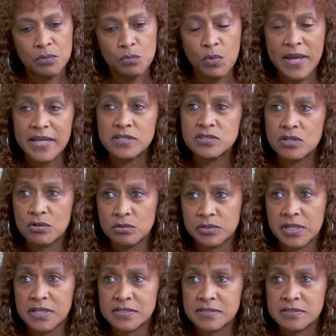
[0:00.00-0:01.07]
Wayne
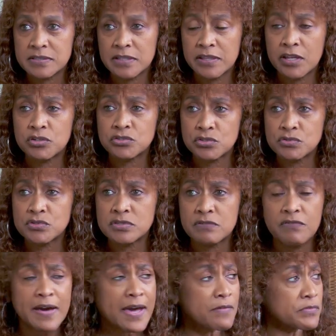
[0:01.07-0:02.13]
told us that there are two
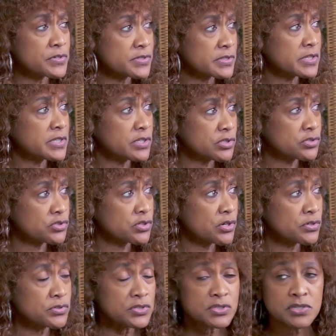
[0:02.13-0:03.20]
survivors in his
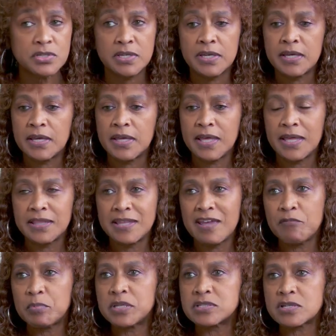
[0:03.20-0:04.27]
church and
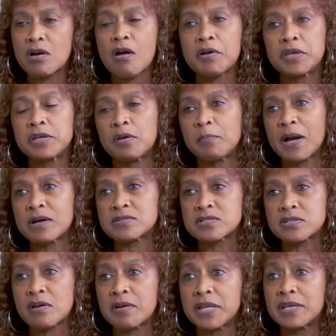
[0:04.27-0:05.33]
they've been talking about
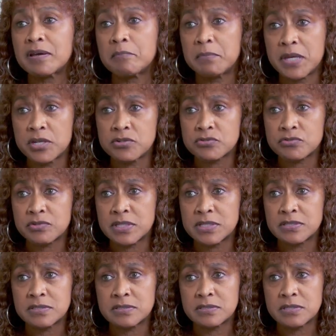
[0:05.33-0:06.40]
starting a
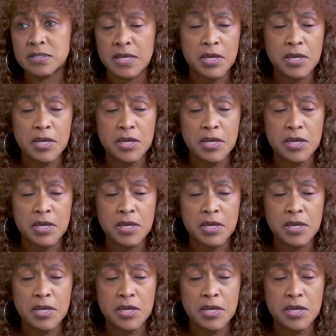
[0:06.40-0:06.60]
ministry to